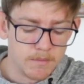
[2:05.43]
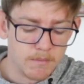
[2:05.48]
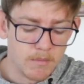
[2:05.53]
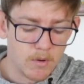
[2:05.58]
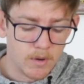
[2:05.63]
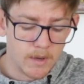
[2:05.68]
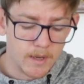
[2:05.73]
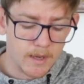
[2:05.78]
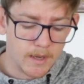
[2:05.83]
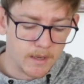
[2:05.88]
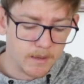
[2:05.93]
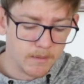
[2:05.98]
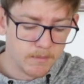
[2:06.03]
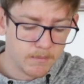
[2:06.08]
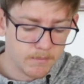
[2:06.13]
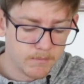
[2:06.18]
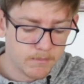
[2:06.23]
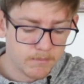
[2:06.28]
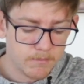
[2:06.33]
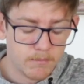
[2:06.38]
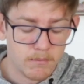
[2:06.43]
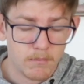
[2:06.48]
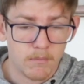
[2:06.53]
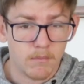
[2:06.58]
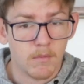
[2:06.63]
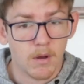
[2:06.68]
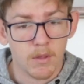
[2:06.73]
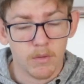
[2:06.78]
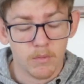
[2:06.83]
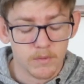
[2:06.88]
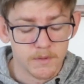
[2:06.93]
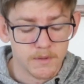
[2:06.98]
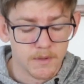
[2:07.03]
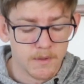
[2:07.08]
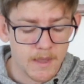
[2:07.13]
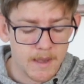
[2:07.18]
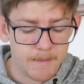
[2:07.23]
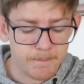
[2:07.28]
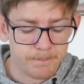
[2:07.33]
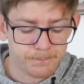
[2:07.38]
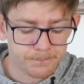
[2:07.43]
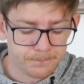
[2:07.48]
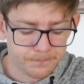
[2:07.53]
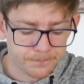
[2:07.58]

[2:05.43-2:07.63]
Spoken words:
my thoughts on that.